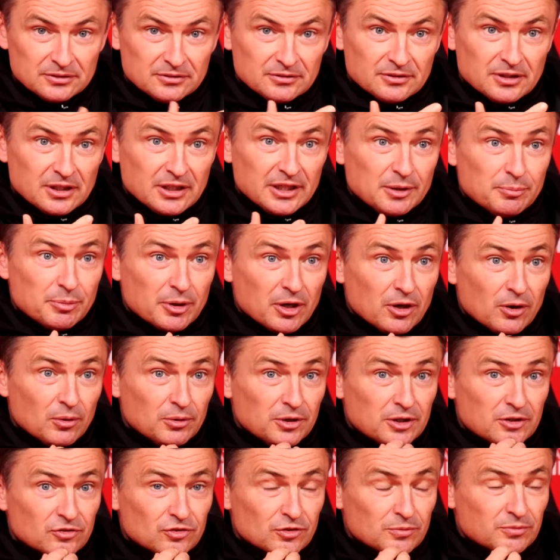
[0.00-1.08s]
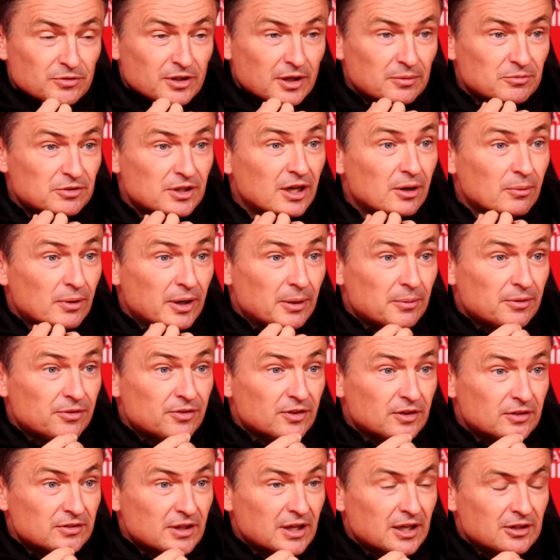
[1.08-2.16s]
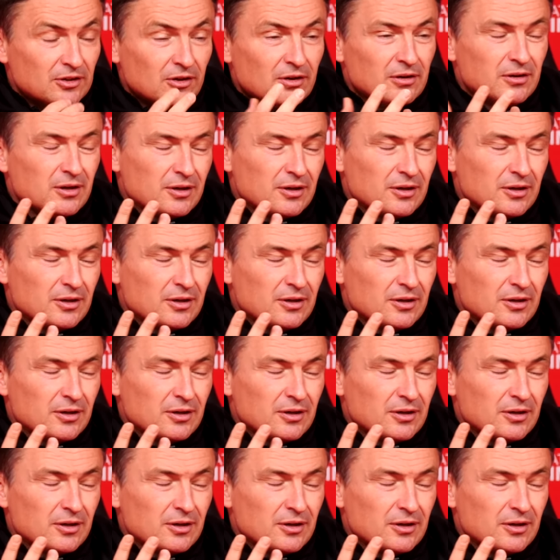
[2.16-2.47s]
the league below, you can sometimes get away with things like that.